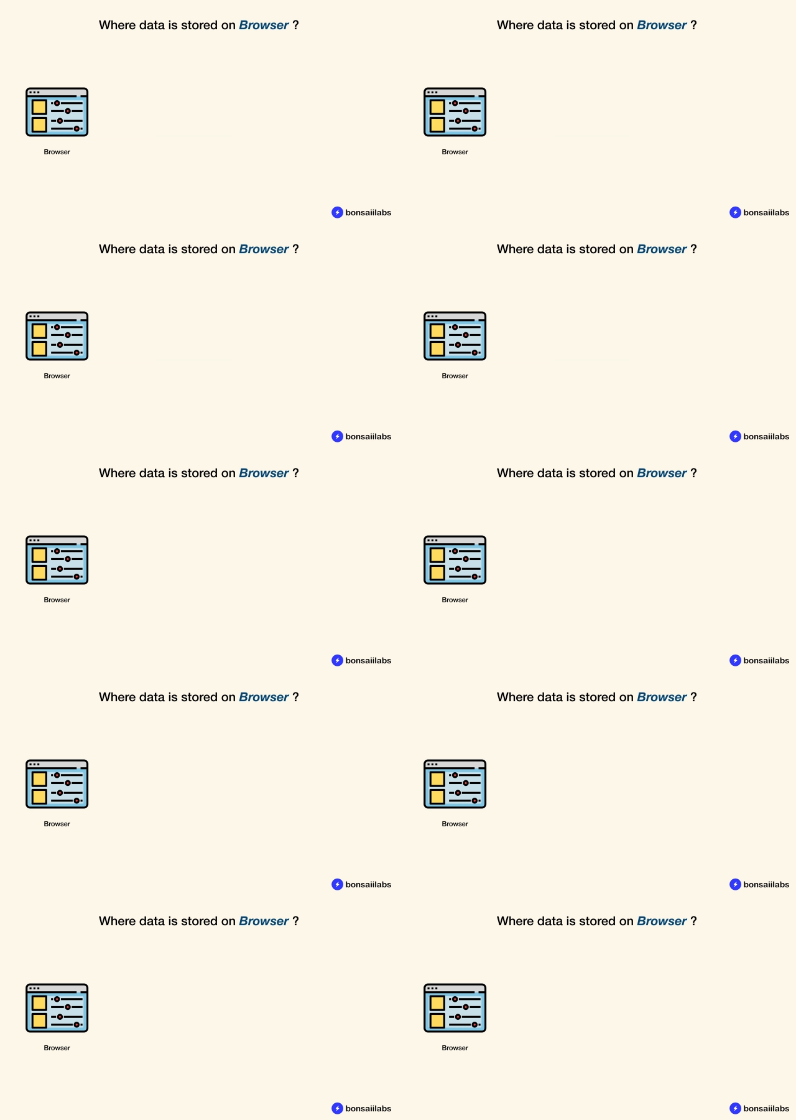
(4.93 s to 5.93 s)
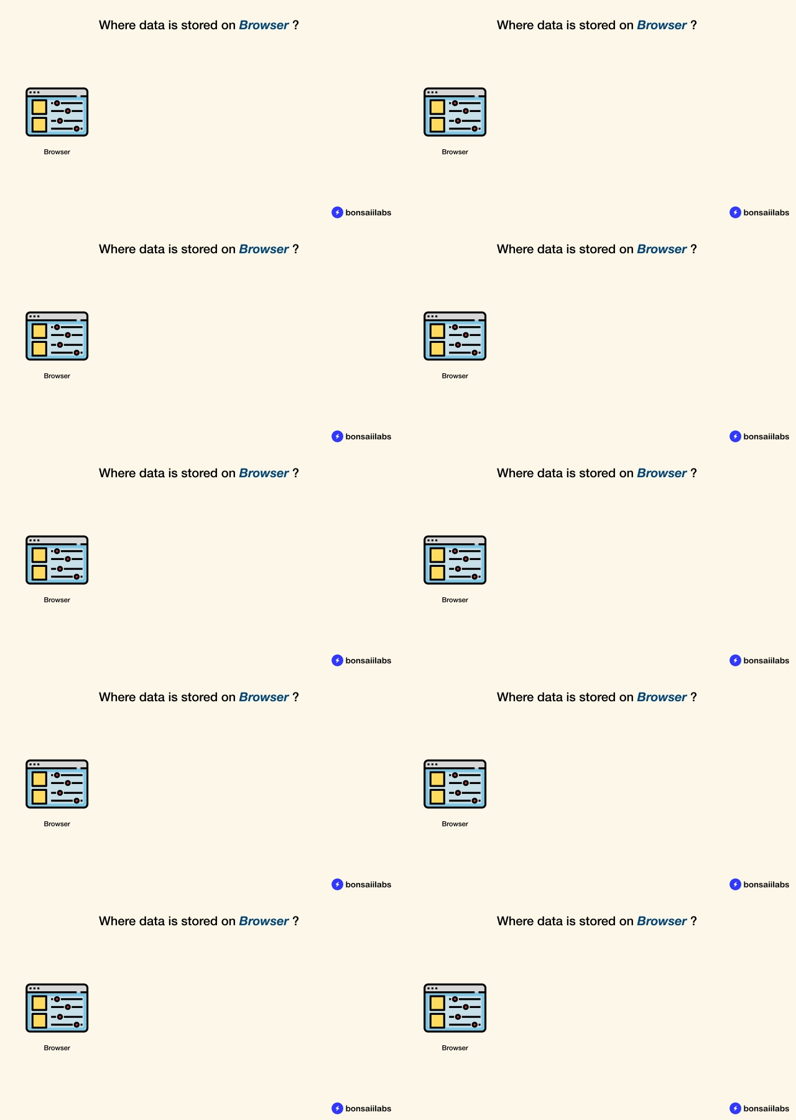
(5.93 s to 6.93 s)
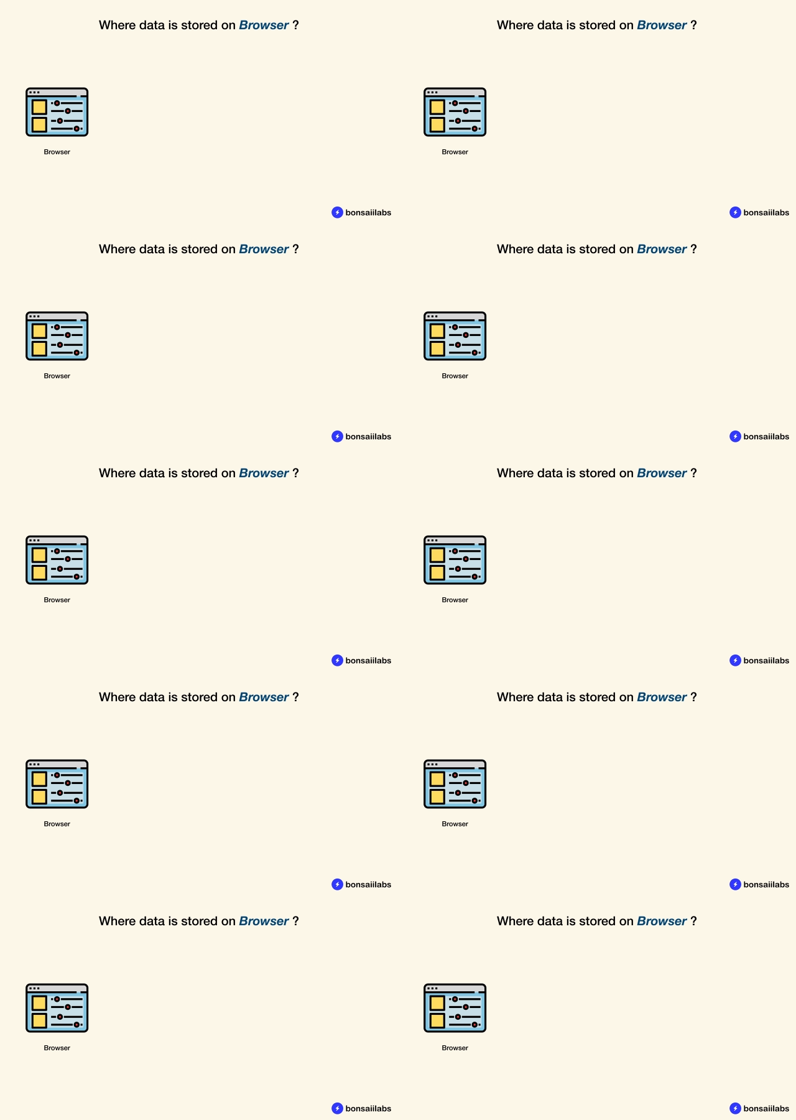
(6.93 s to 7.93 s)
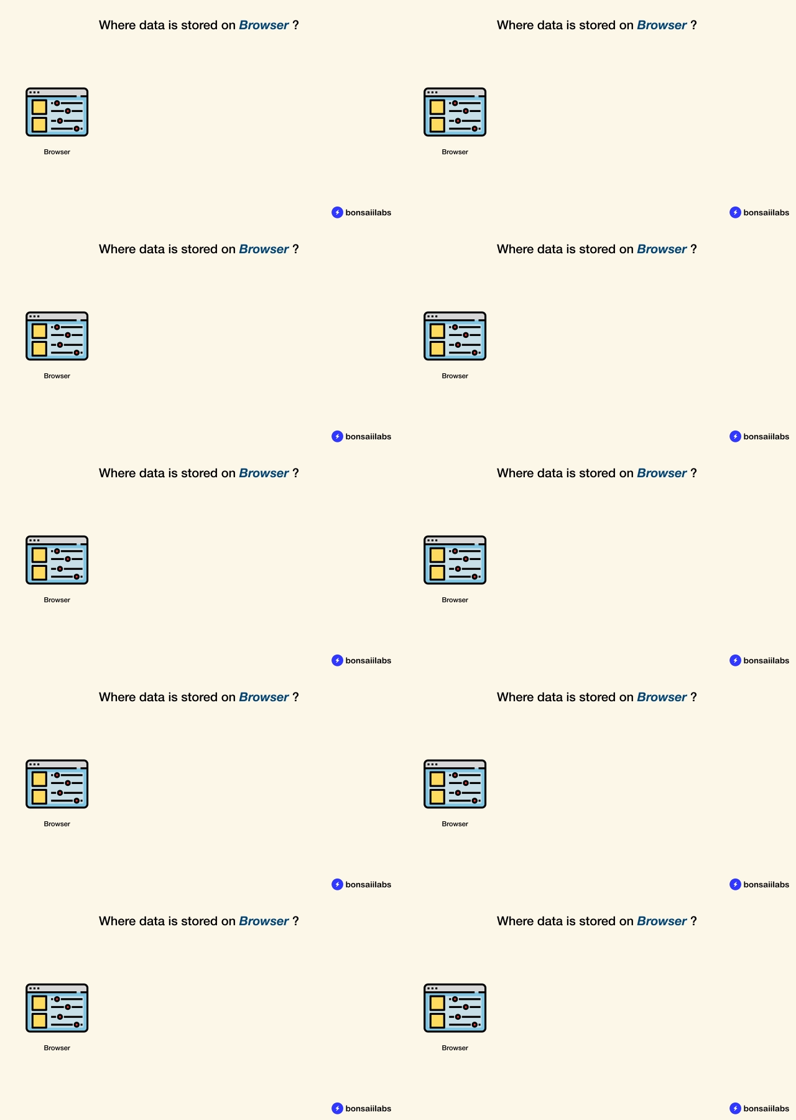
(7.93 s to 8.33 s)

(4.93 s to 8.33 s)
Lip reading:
Nobody's mouth can be seen.